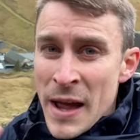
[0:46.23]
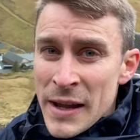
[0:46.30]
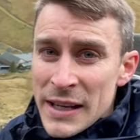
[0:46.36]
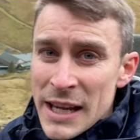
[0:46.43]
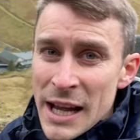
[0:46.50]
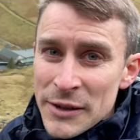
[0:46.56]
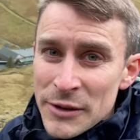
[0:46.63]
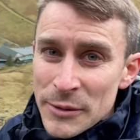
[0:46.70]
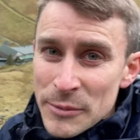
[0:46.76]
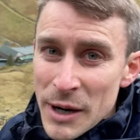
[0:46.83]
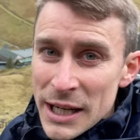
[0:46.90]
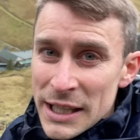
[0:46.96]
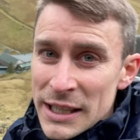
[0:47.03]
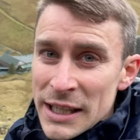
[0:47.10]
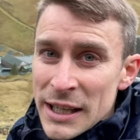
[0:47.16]
Cannot
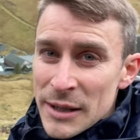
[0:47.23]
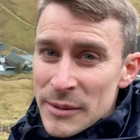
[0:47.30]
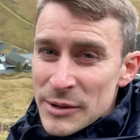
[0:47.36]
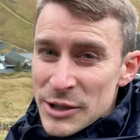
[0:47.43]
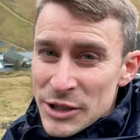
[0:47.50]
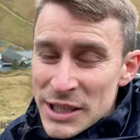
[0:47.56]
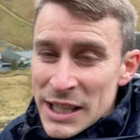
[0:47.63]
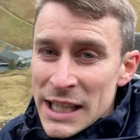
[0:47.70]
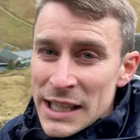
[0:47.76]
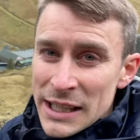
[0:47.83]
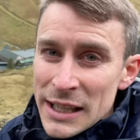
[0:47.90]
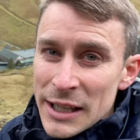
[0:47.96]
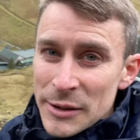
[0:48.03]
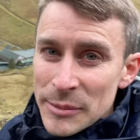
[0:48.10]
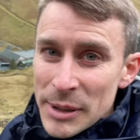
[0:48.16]
wait, we just need a
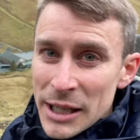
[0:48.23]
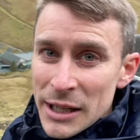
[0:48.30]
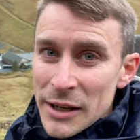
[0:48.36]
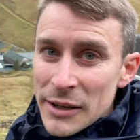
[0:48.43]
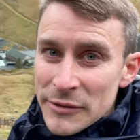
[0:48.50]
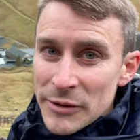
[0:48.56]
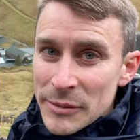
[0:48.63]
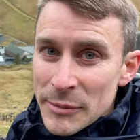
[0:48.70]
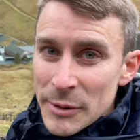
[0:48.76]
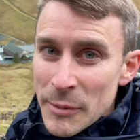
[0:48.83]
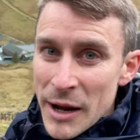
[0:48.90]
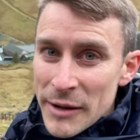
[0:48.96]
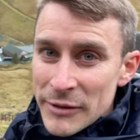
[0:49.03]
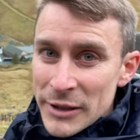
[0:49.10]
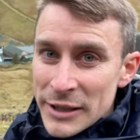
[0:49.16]
little bit of luck from the
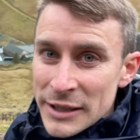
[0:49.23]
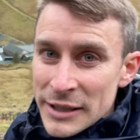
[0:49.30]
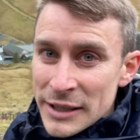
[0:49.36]
weather.